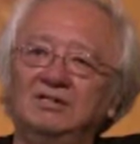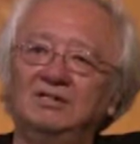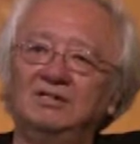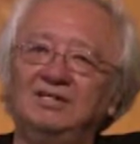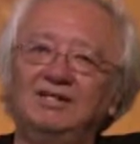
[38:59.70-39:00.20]

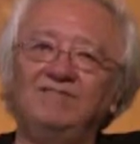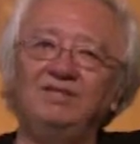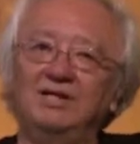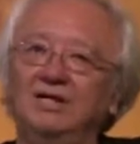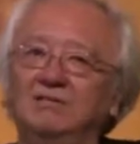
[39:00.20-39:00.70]
And I've
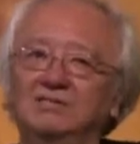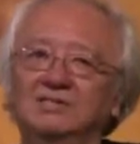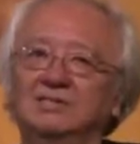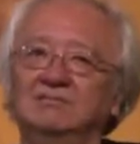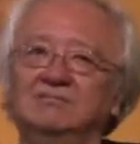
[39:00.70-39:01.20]
ne- I was
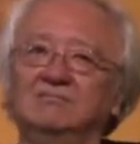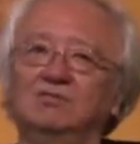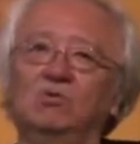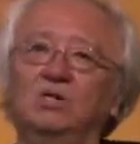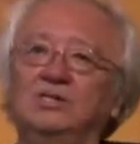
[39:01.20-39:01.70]
like
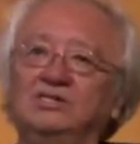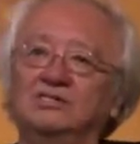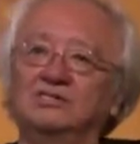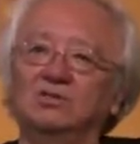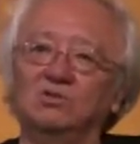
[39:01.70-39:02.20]
20
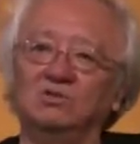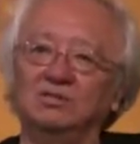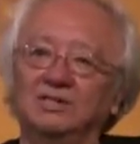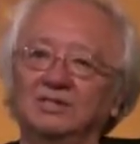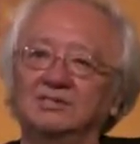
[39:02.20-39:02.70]
years
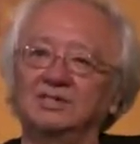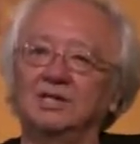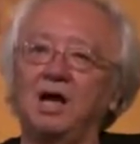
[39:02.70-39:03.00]
old, and I was like,